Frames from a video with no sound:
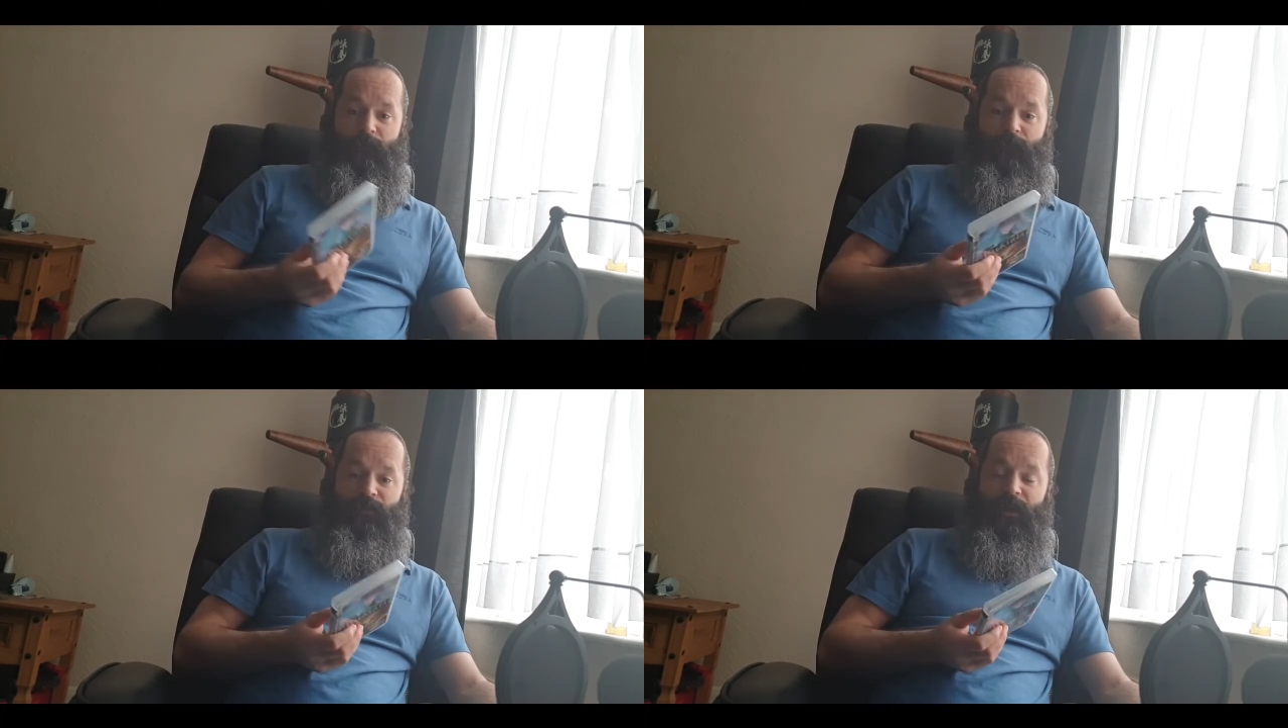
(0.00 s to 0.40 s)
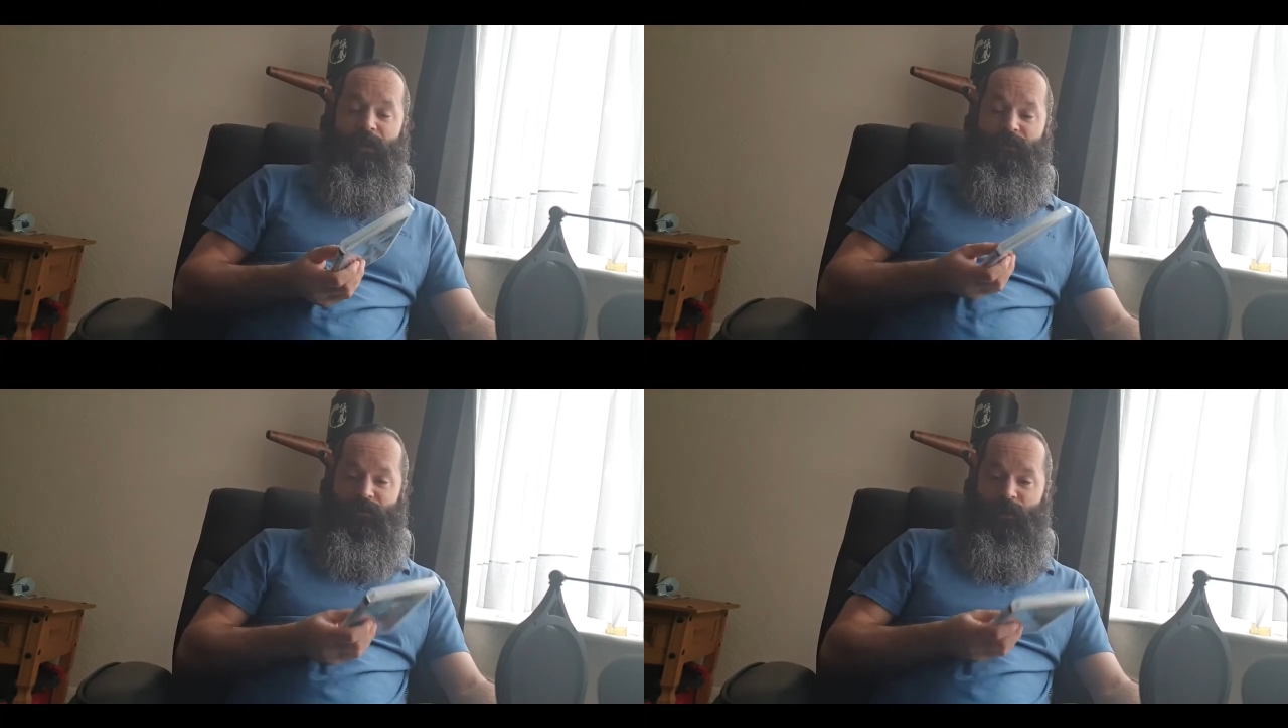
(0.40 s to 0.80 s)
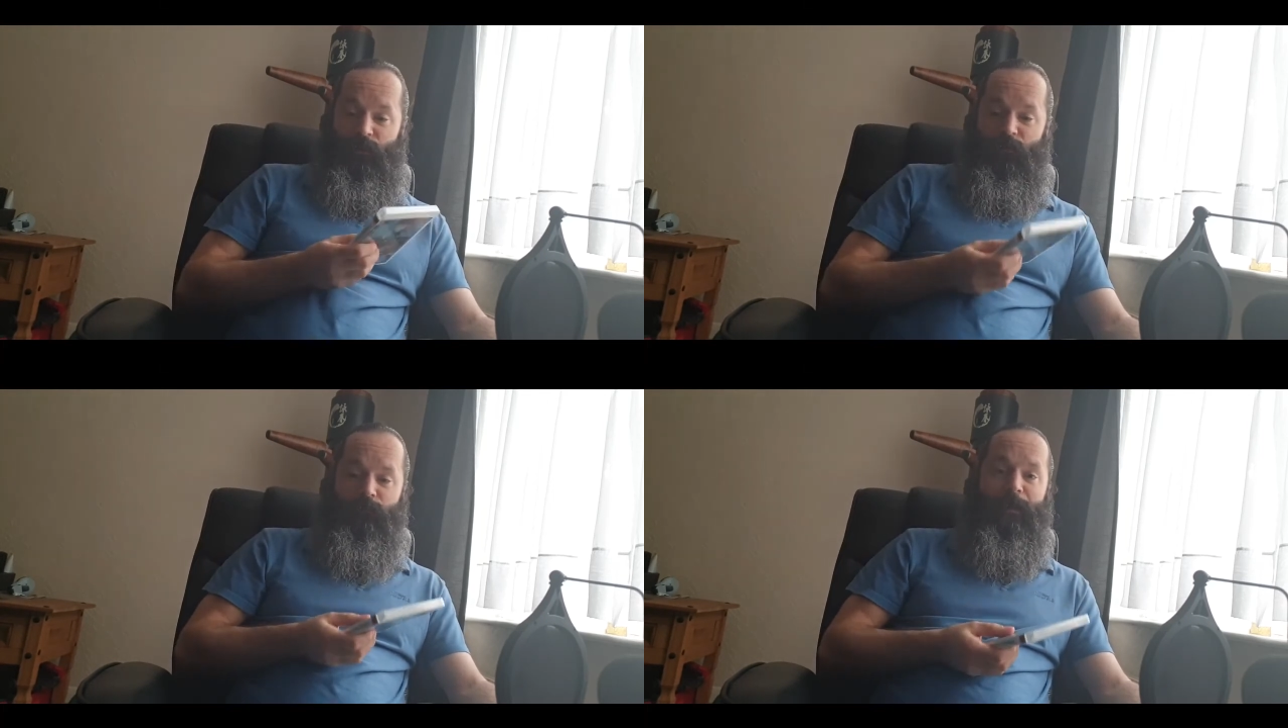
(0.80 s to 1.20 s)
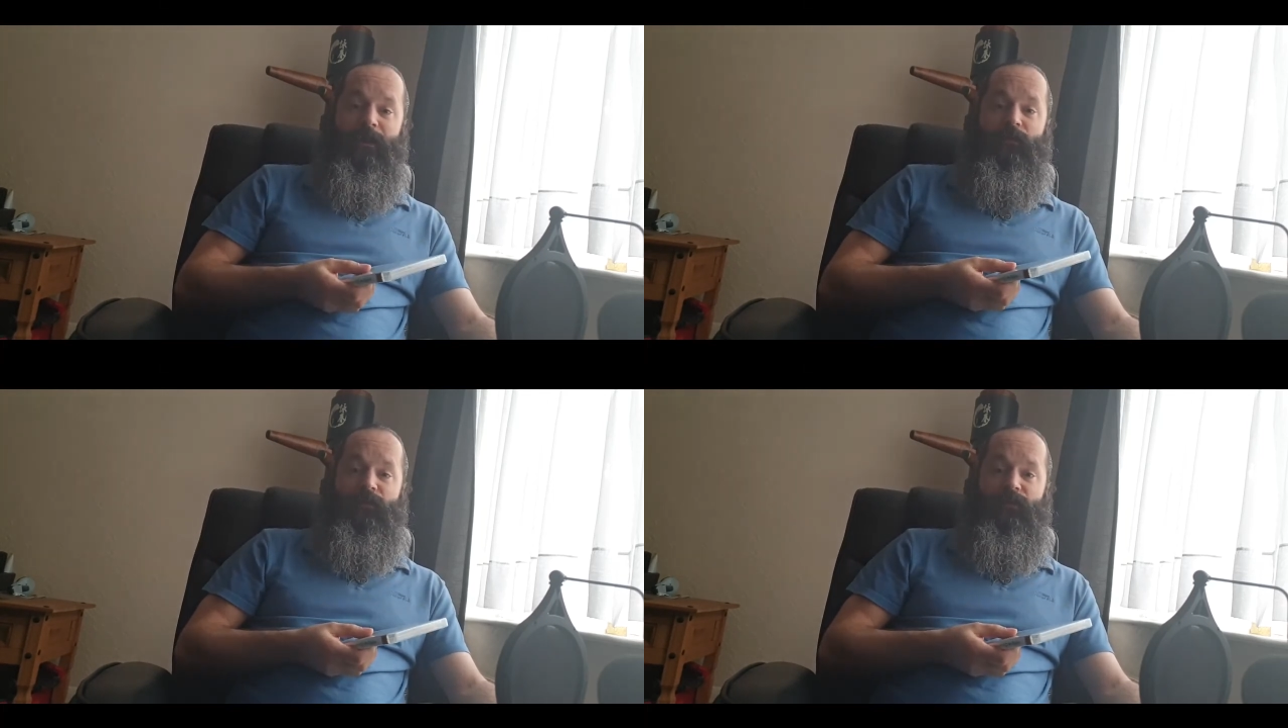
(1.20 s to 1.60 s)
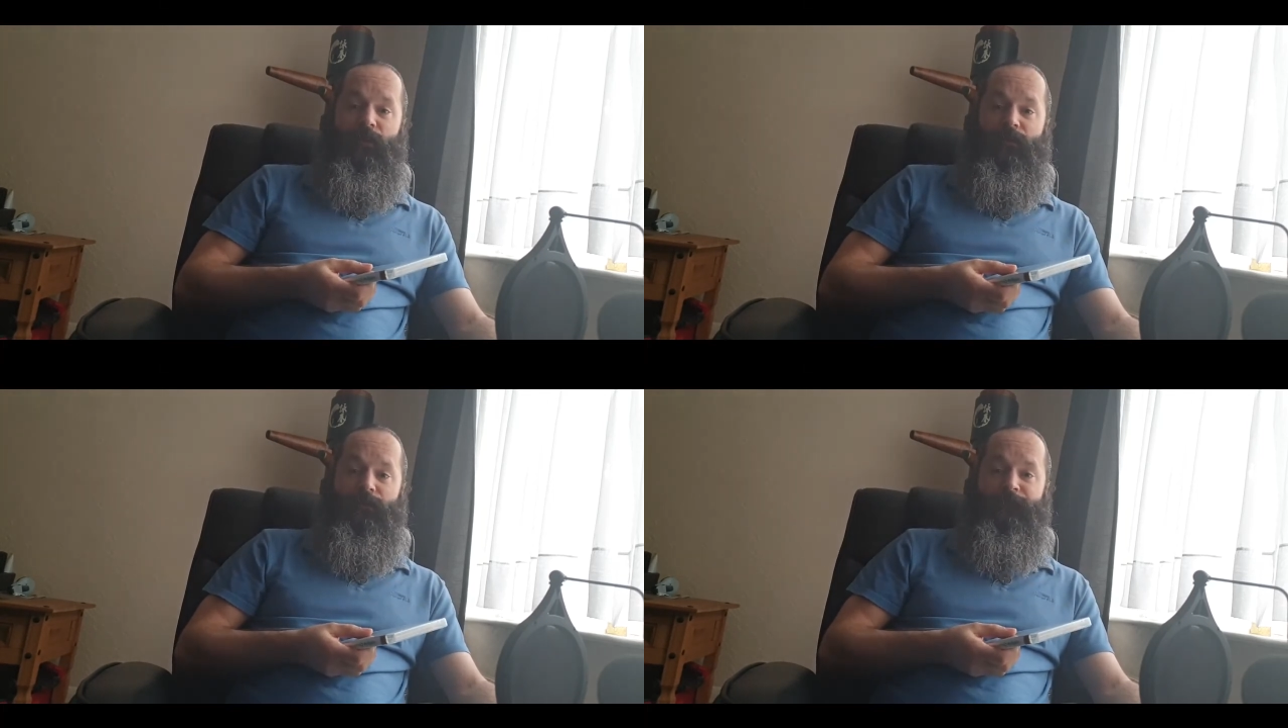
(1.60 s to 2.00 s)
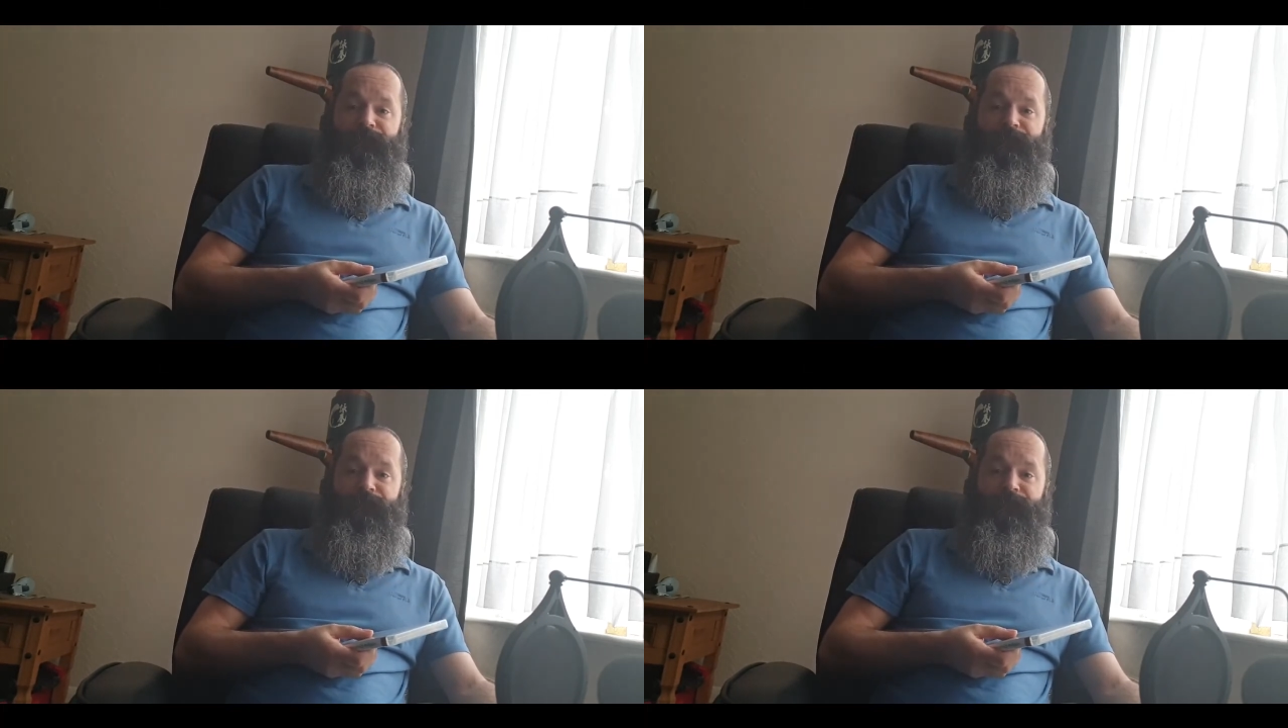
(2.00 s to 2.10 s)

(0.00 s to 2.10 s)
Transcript: Sega still make good stuff.